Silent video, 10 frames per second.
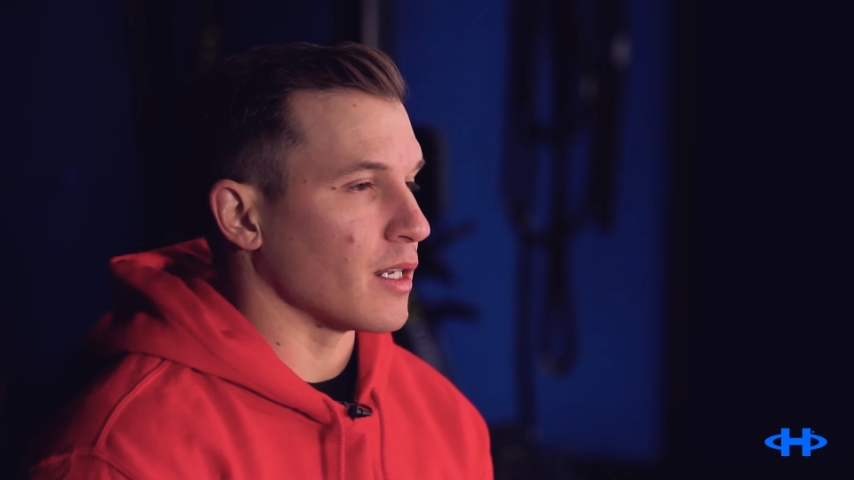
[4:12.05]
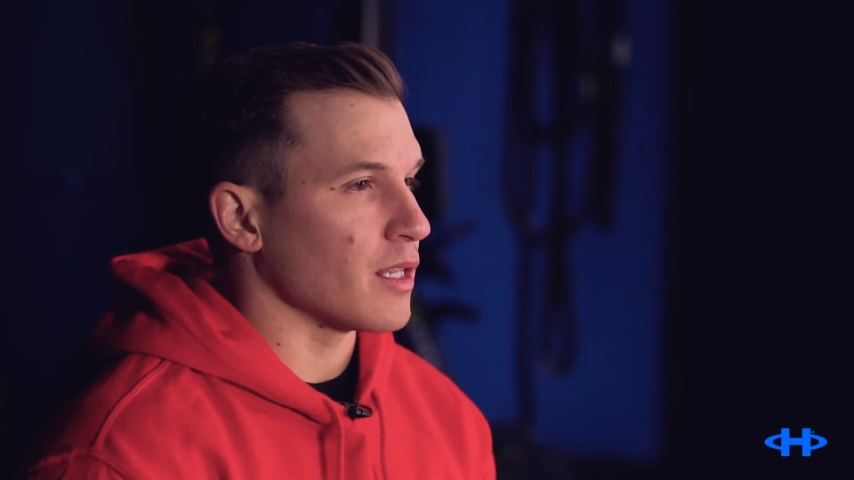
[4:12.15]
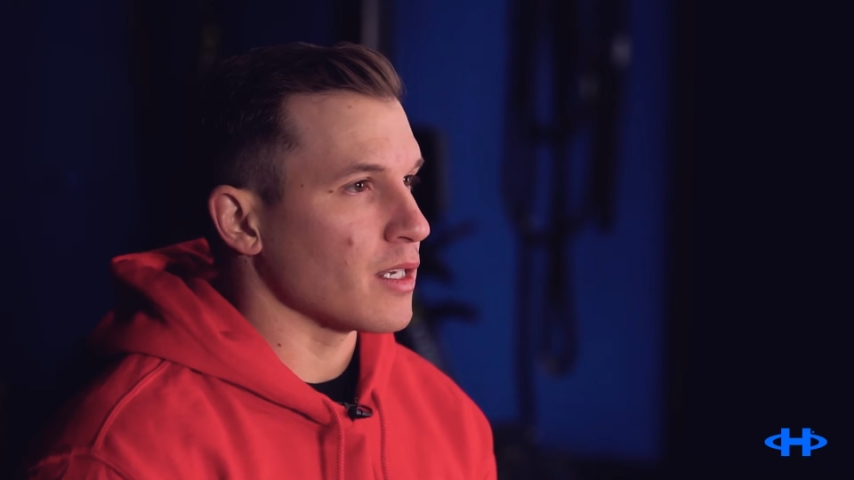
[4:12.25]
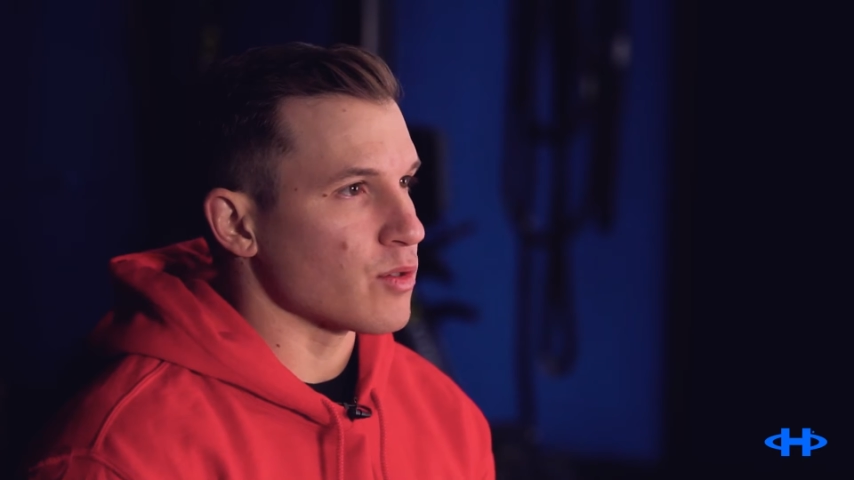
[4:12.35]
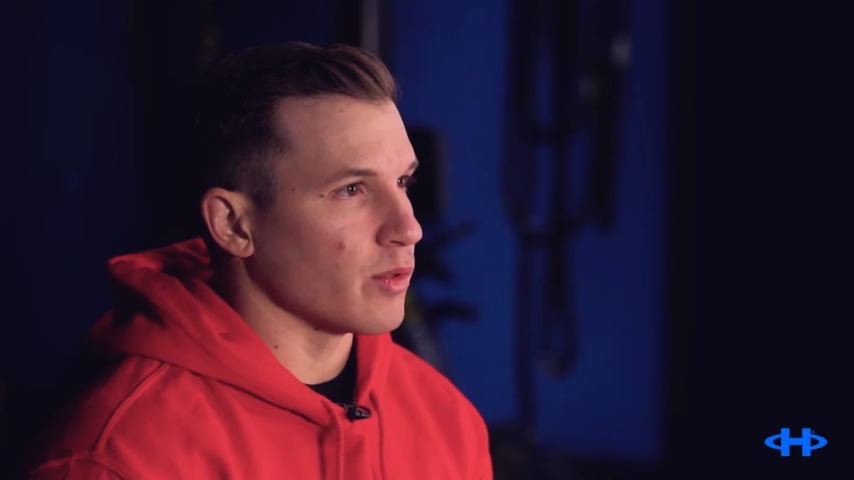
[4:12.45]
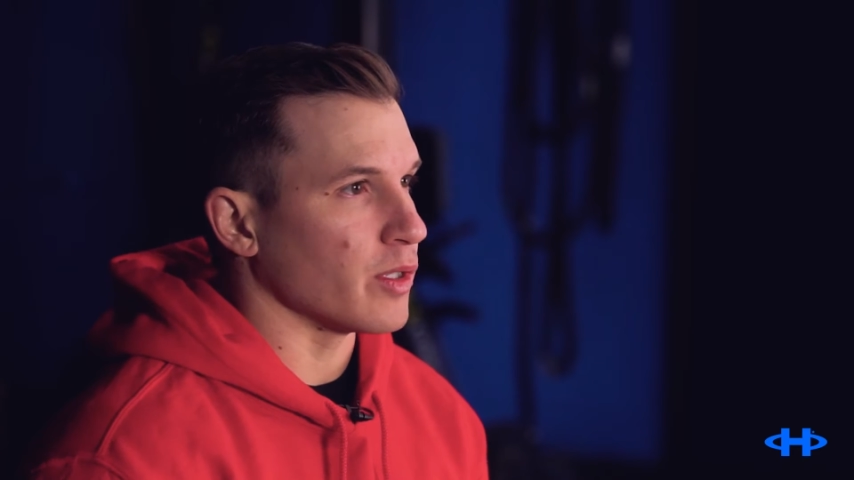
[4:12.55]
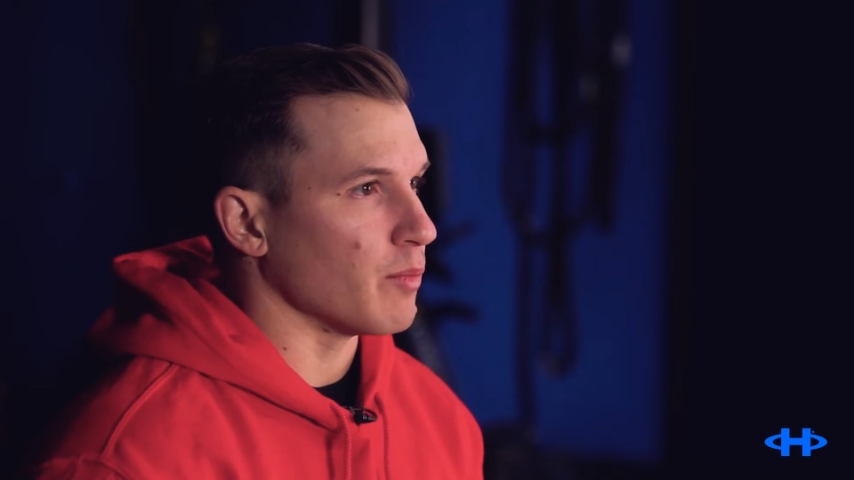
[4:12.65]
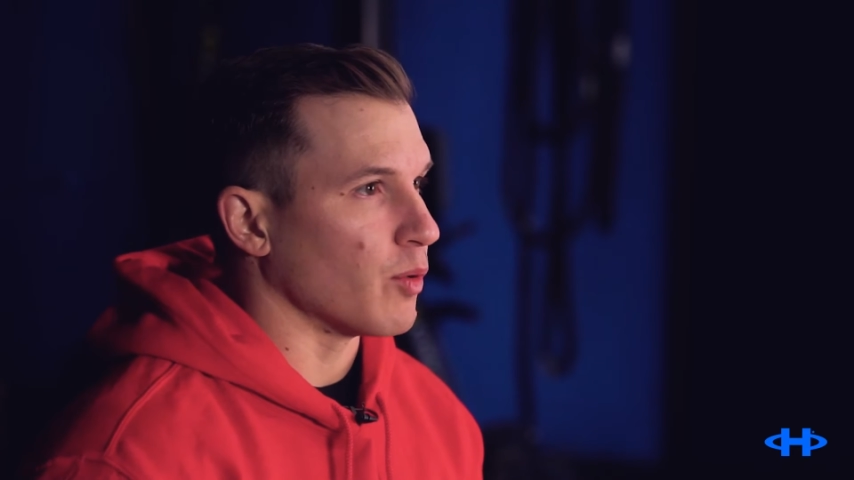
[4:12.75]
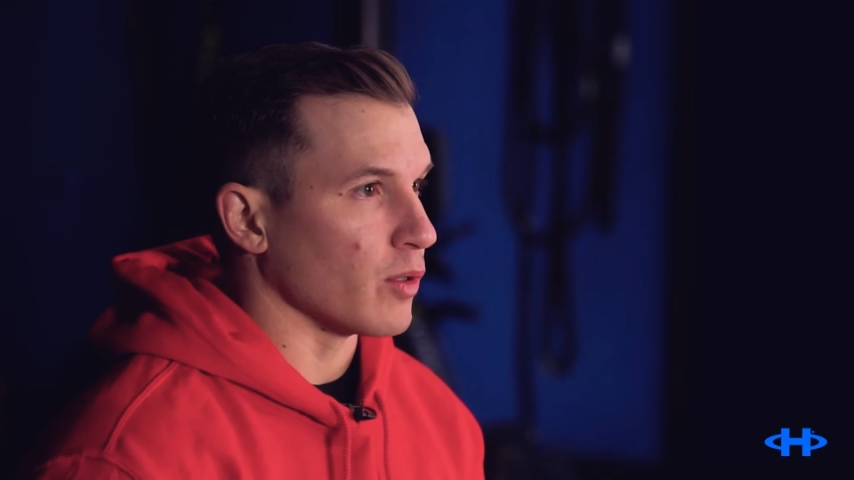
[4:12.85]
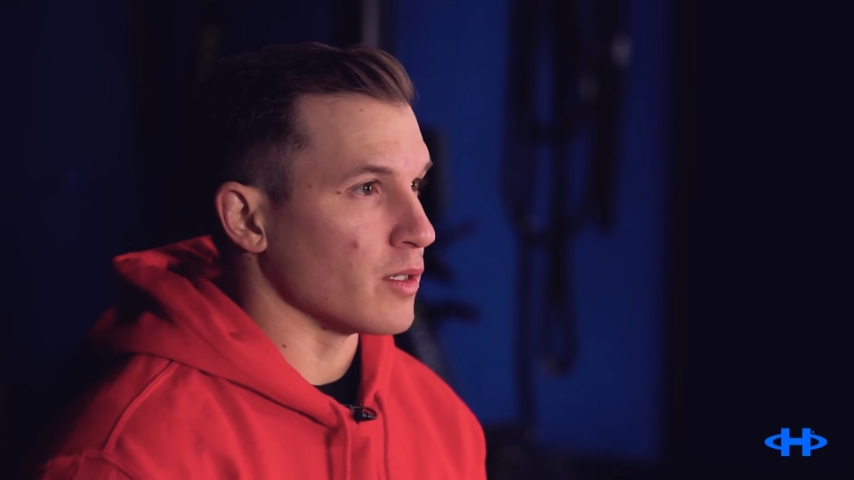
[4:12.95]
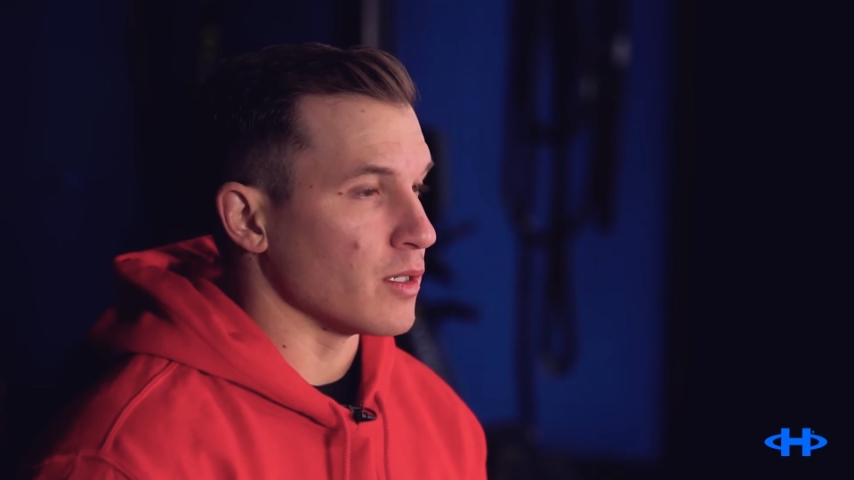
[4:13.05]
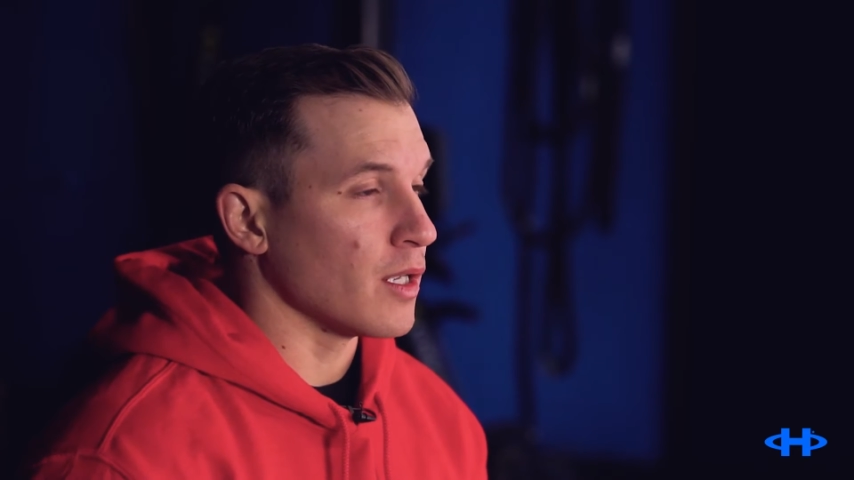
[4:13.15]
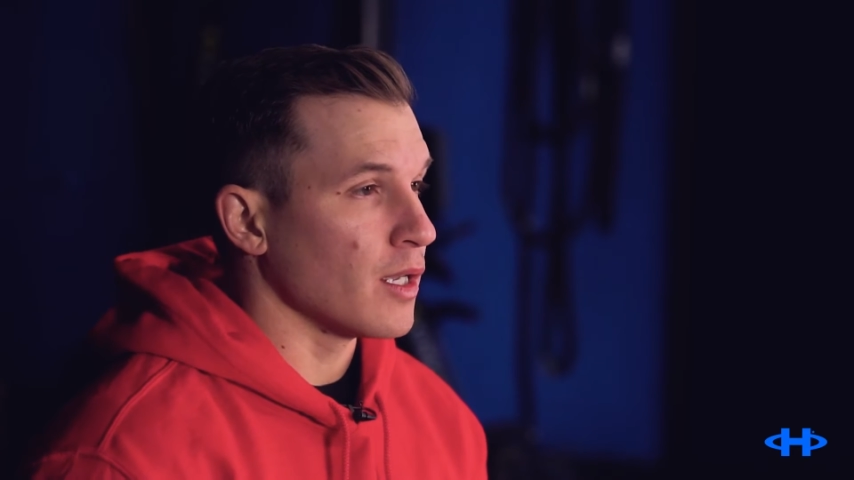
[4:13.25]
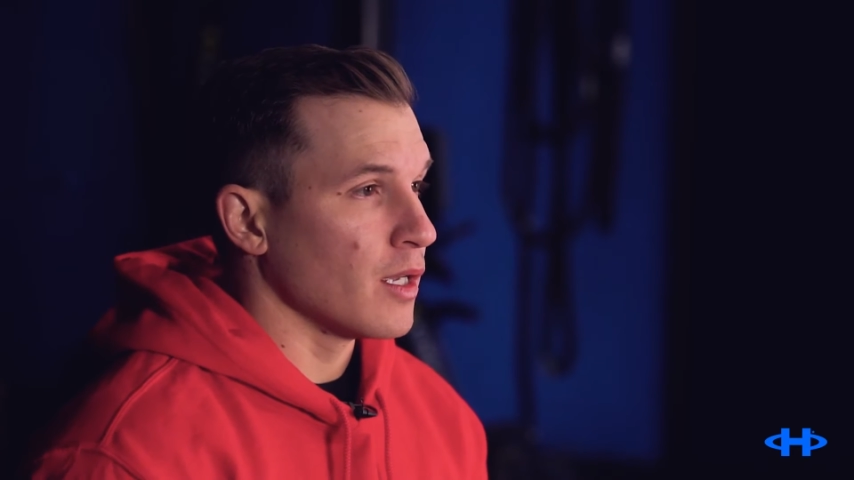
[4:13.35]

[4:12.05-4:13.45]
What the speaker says: And I think it's really important